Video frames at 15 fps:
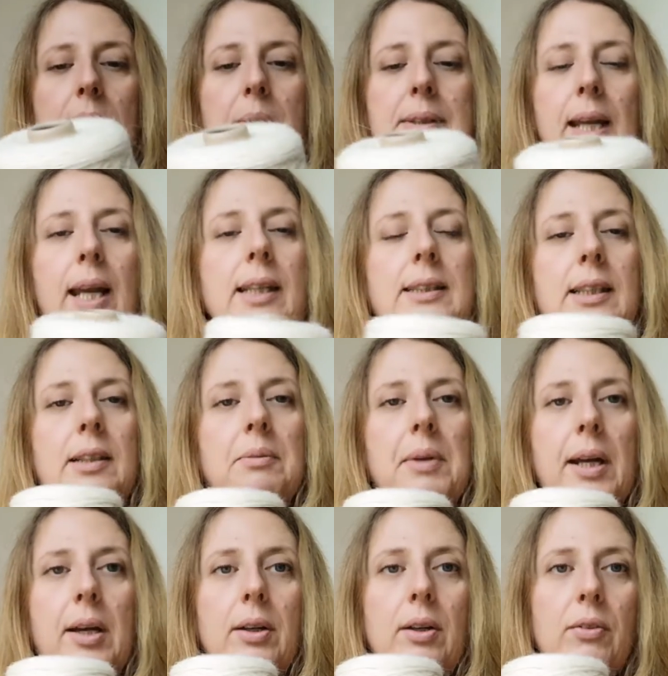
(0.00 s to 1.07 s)
it was
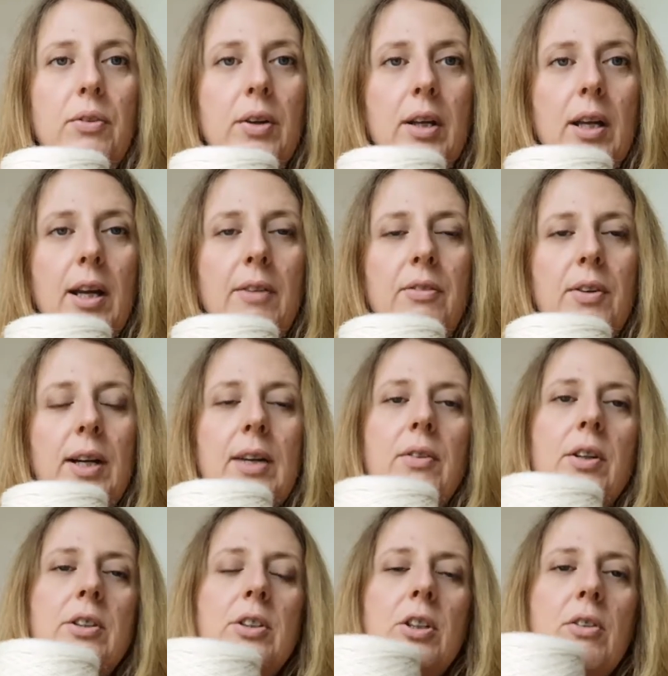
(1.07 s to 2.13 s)
£18 for a
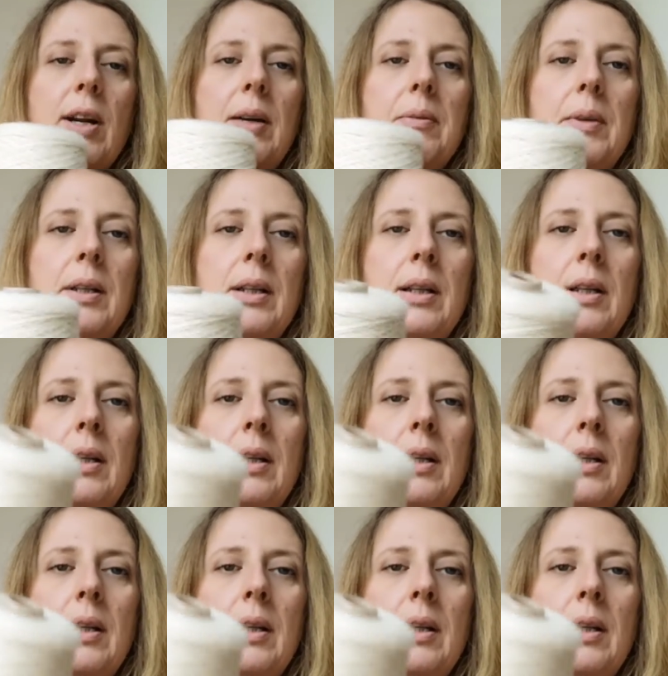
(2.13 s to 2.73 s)
500 gram